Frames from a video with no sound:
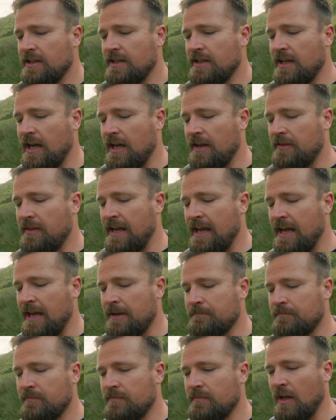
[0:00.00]
They're
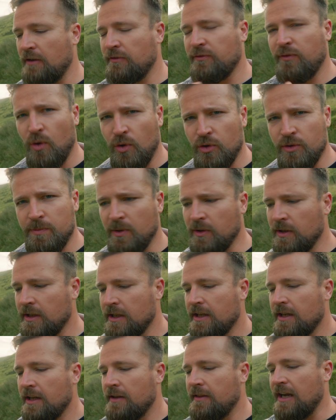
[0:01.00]
affordable,
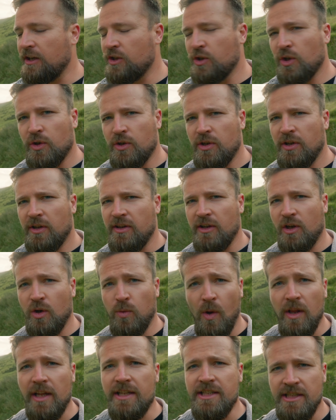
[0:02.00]
they're good, the
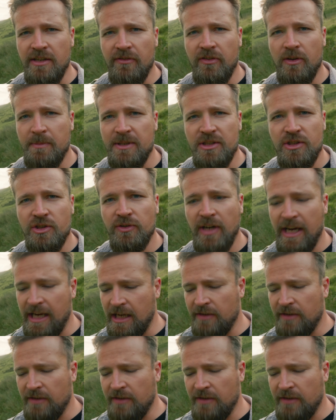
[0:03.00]
quality of them is great